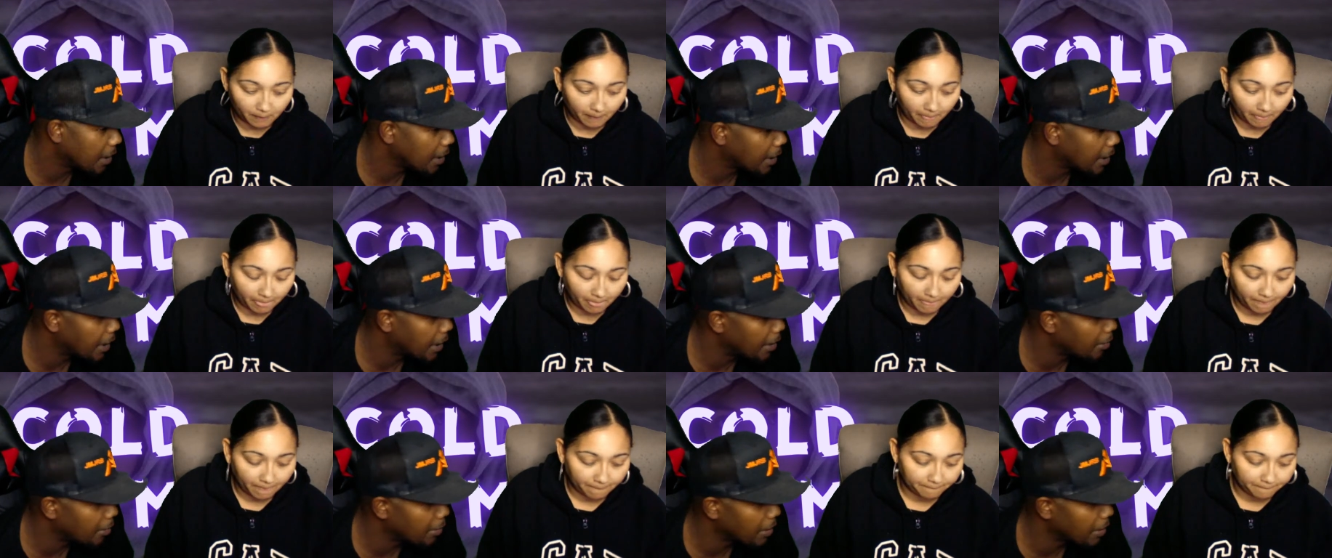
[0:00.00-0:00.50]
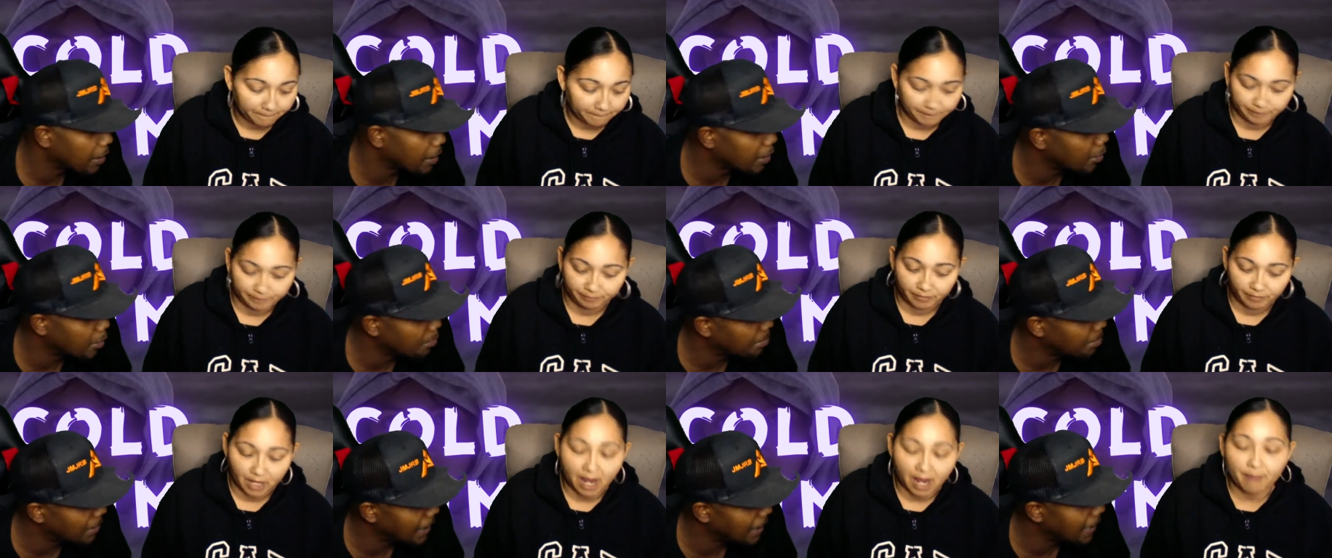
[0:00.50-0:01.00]
Speaker 1: they don't get no
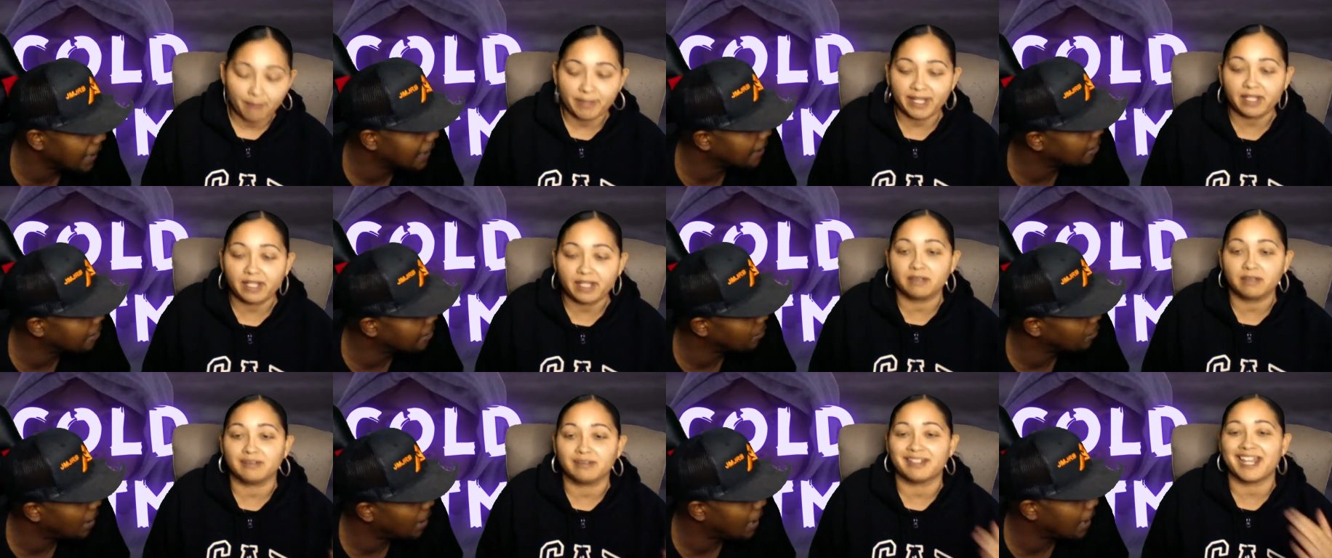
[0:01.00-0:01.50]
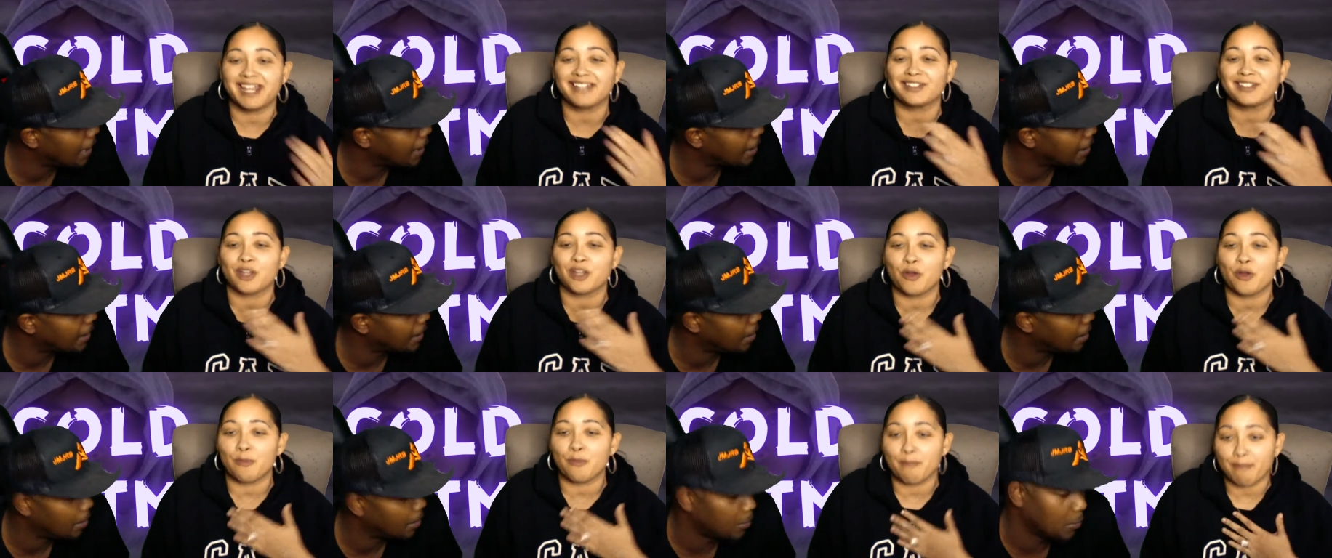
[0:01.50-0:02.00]
play I mean, in the rap. I
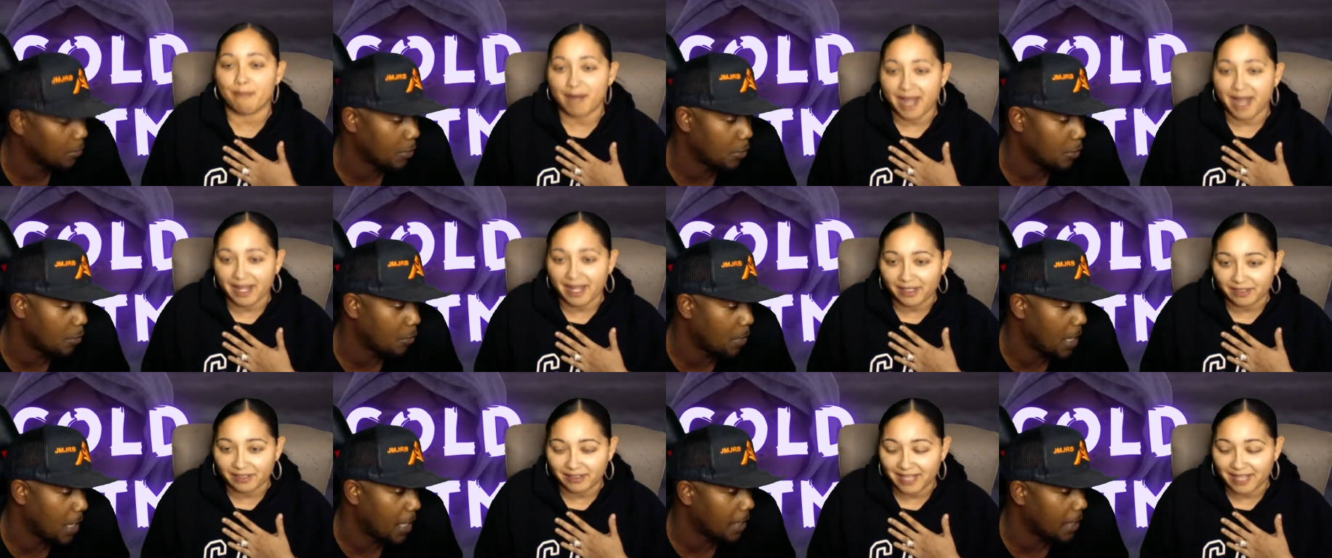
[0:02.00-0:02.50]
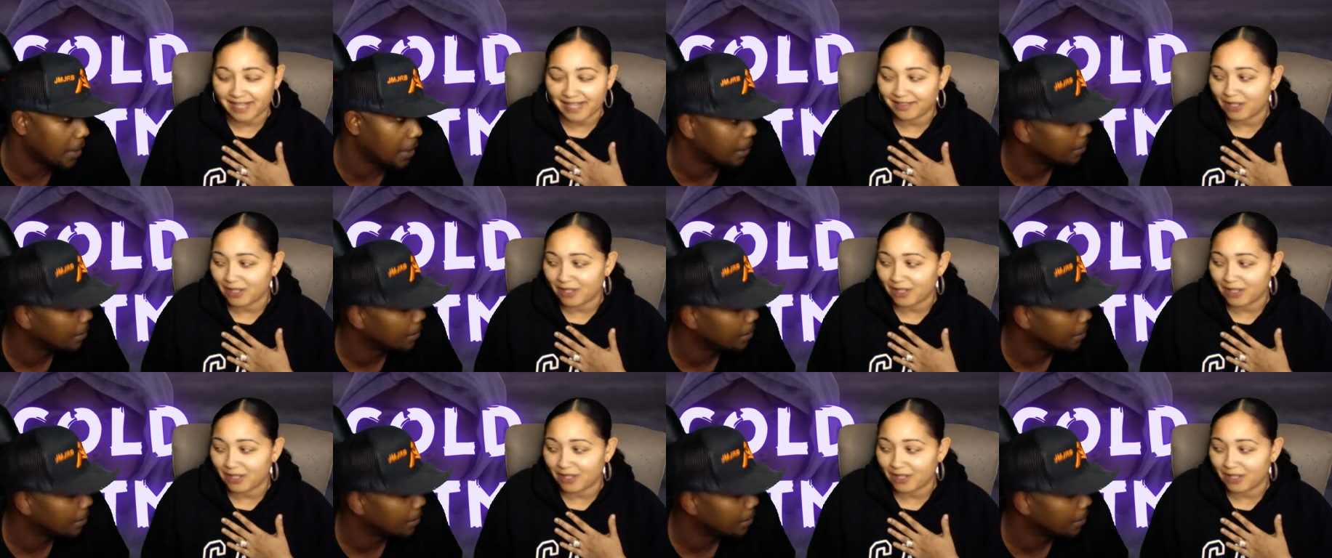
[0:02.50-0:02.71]
don't my, know why. That's